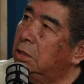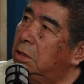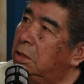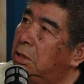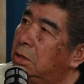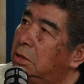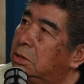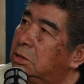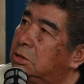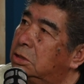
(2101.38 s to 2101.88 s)

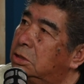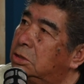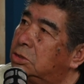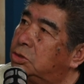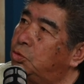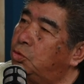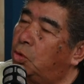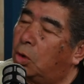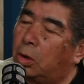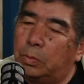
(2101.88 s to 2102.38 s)
there and says
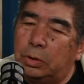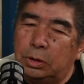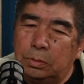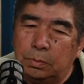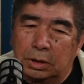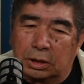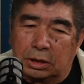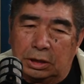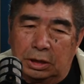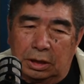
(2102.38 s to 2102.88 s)
Robert
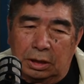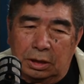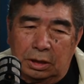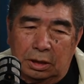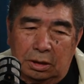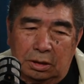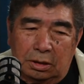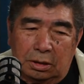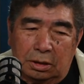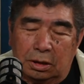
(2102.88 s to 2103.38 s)
McLean.
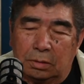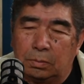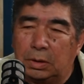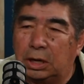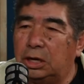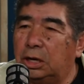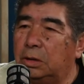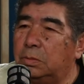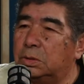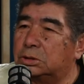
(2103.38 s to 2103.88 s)
And my
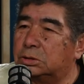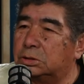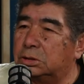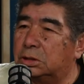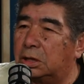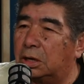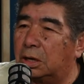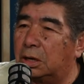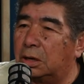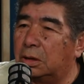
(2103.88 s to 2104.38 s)
name isn't
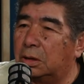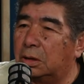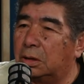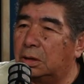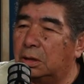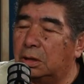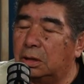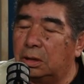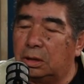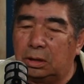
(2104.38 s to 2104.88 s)
there.
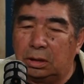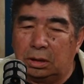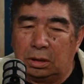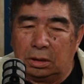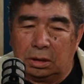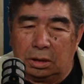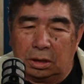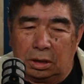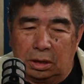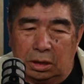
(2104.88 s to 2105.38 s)
Hmm.
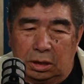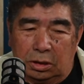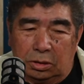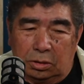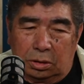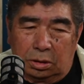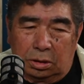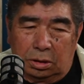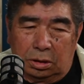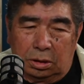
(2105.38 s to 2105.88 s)
And I
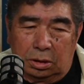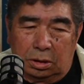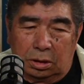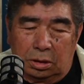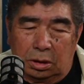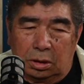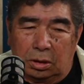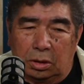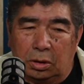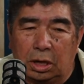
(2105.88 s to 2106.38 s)
thought,
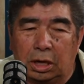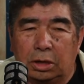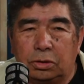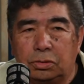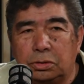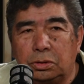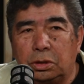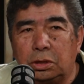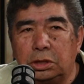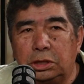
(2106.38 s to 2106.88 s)
I
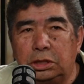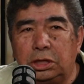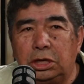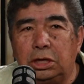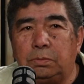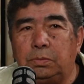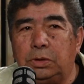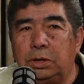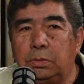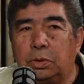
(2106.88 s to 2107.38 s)
thought only
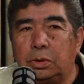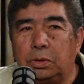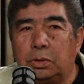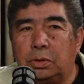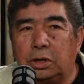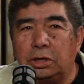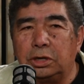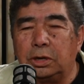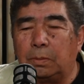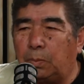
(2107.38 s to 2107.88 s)
dead people were
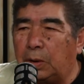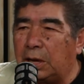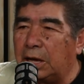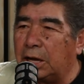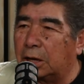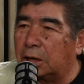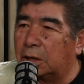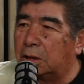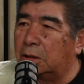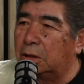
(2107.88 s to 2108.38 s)
on a plaque.